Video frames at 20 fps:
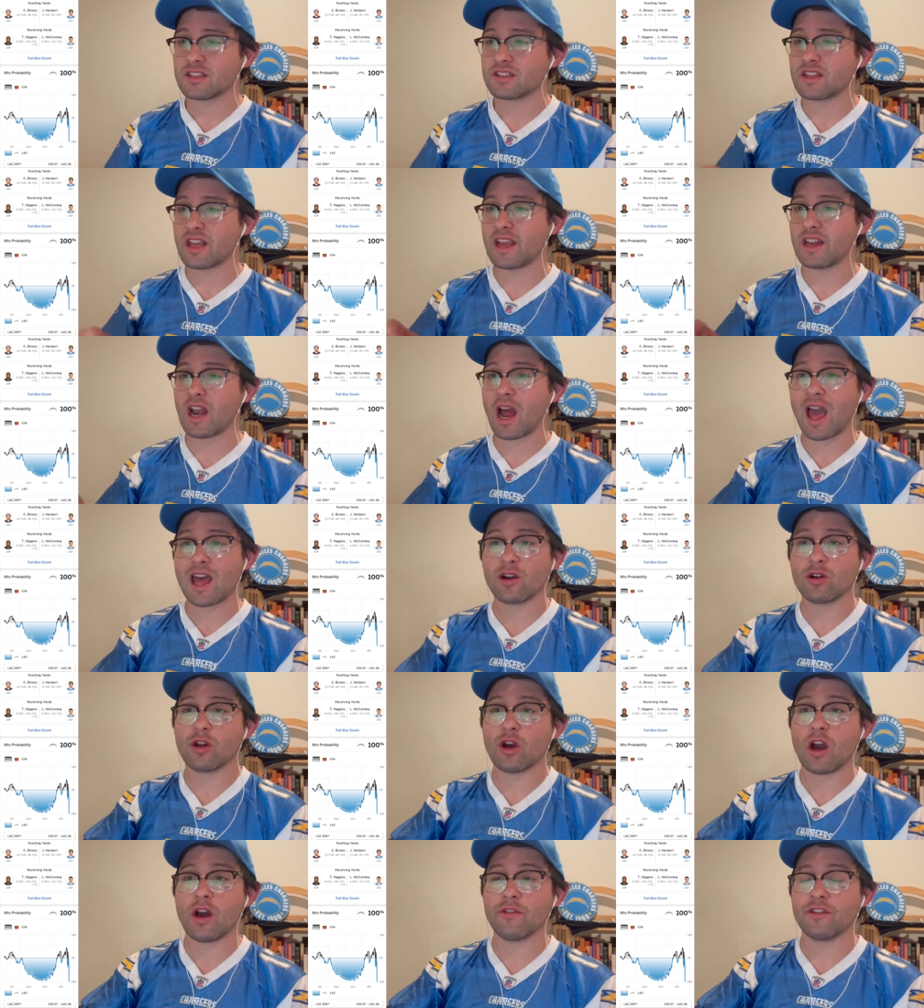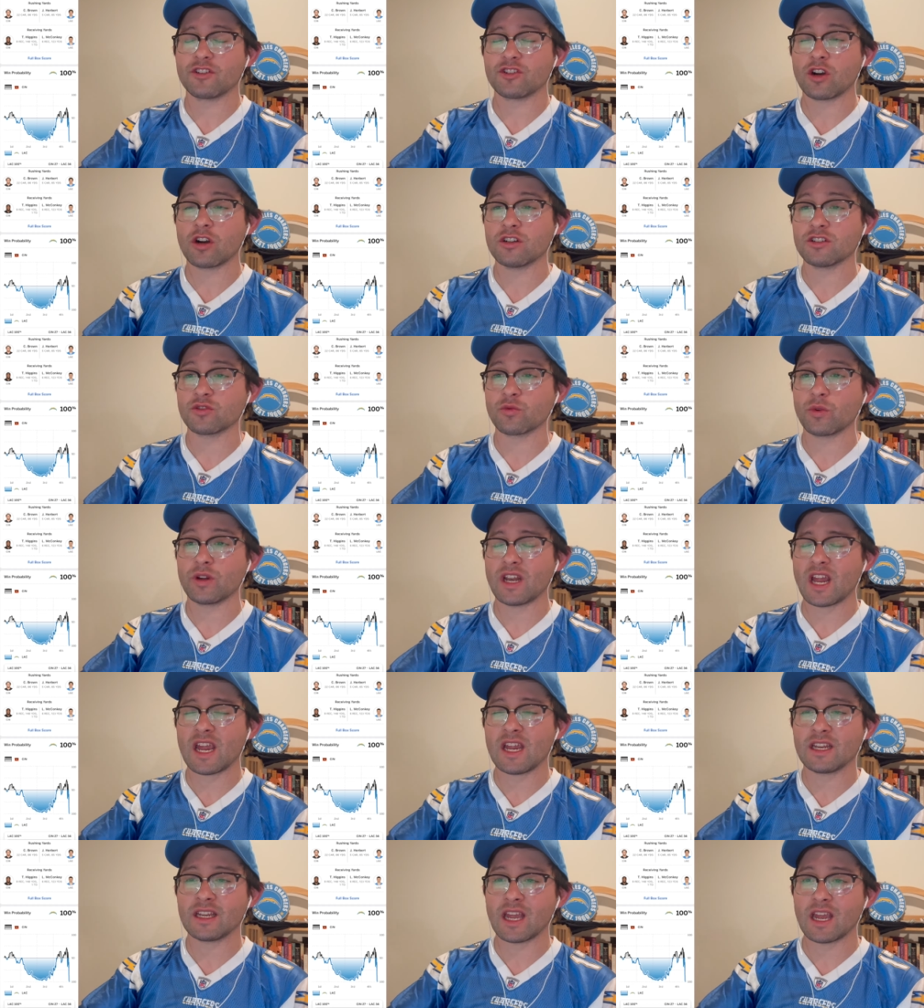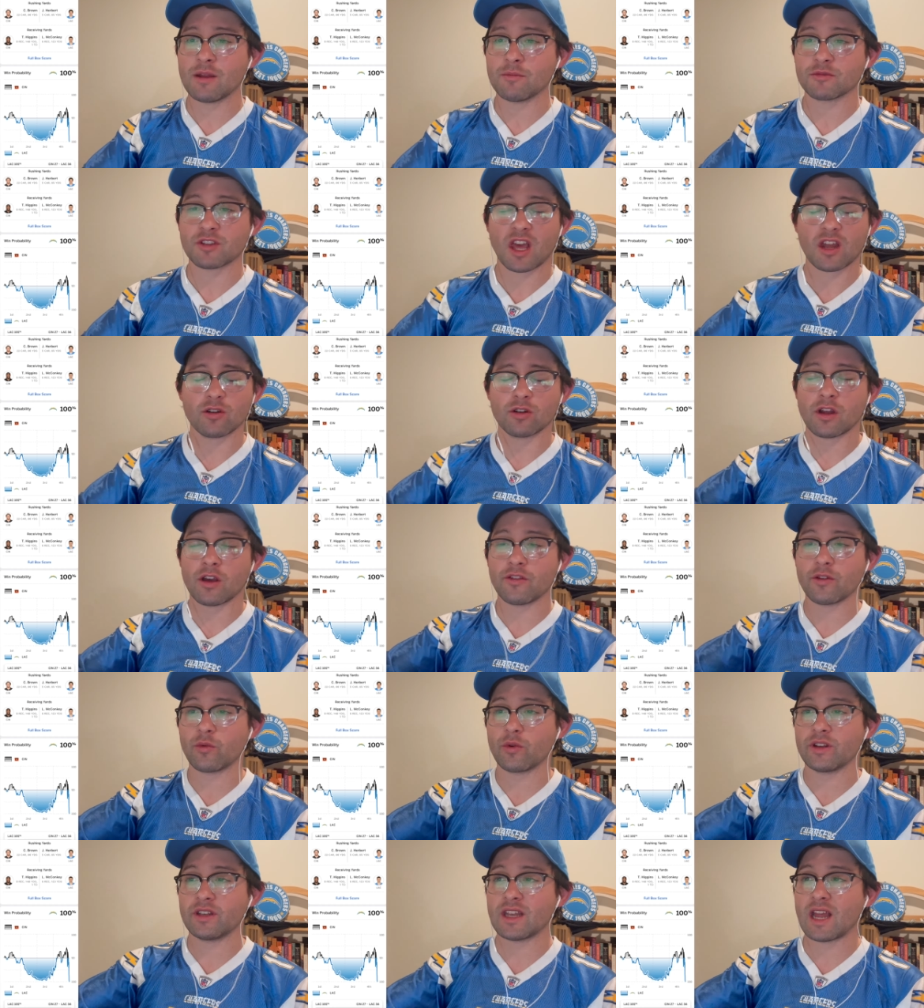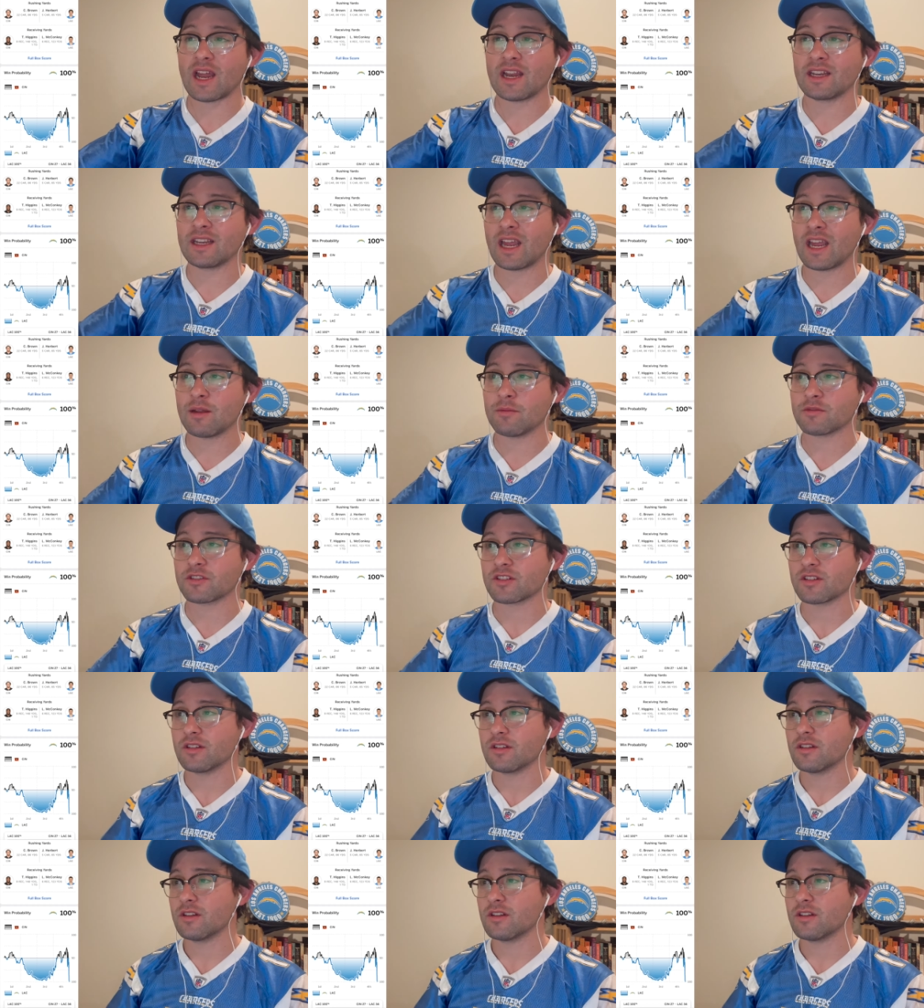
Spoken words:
saying, I don't know how the Chargers win 8 games. I don't know how they win 9 games.